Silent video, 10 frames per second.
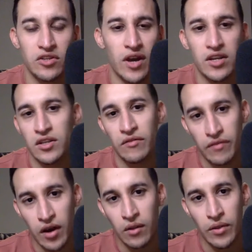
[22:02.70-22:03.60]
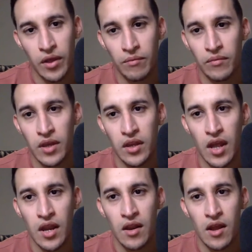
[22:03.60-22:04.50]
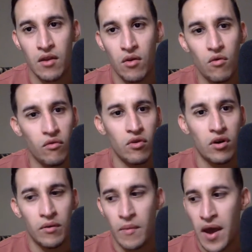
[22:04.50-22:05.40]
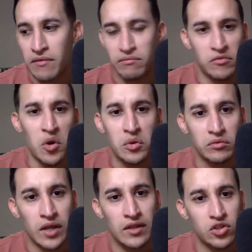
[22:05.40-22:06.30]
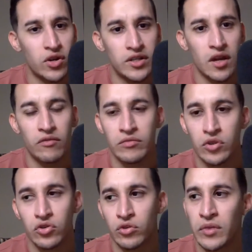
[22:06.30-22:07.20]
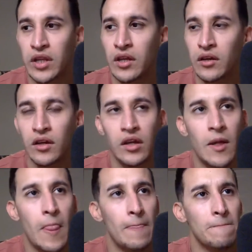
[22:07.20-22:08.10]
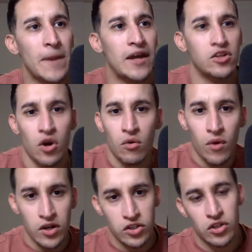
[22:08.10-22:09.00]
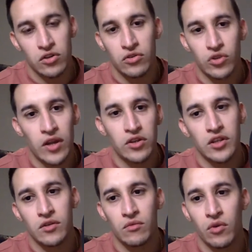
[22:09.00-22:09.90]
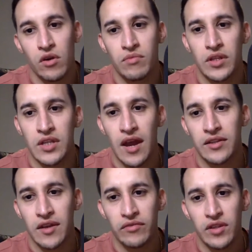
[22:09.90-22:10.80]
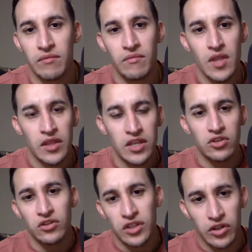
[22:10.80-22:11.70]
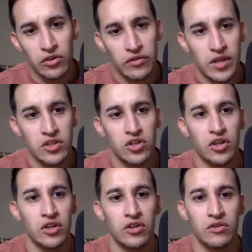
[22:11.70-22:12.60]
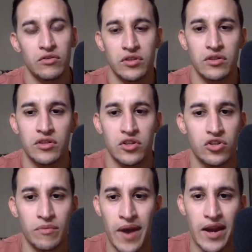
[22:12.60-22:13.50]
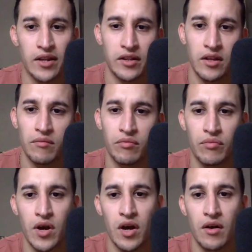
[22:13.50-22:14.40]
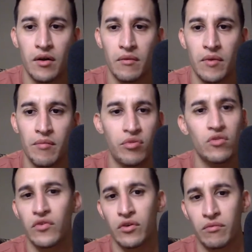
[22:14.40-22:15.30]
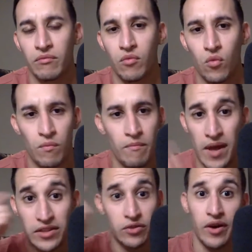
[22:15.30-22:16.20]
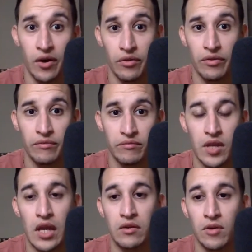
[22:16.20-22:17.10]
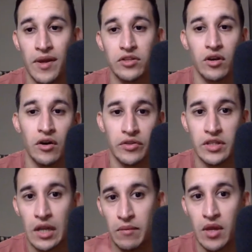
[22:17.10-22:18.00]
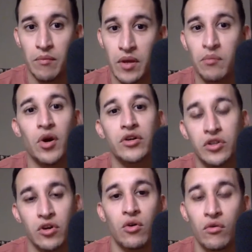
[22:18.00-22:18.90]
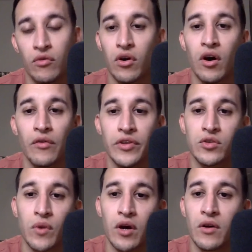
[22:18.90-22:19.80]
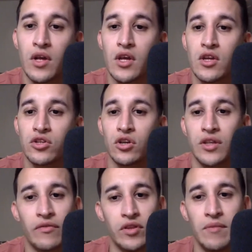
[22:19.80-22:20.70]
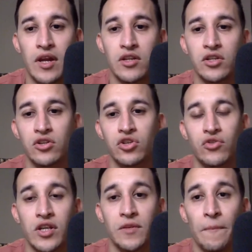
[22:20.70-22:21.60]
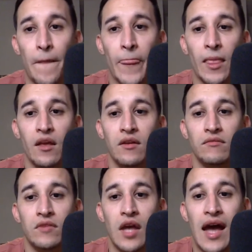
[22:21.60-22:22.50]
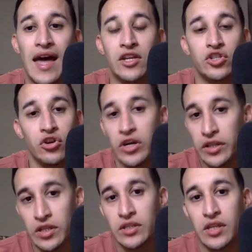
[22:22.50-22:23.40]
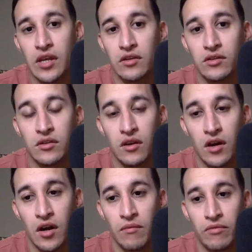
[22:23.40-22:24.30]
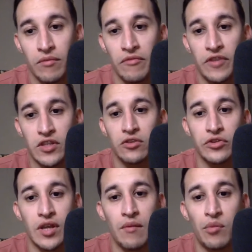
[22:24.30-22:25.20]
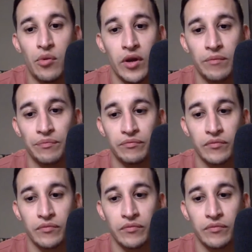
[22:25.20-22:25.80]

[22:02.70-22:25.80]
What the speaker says: so I just unfollow them. And overall, I don't get stressed out from social media. I don't watch the news, so I doesn't worry. But yeah, definitely, these are little things you can do to just dramatically improve your mental health. And your mental health is going to be a big part to your overall health as well. So definitely managing your stress. Exerting these things from a physical standpoint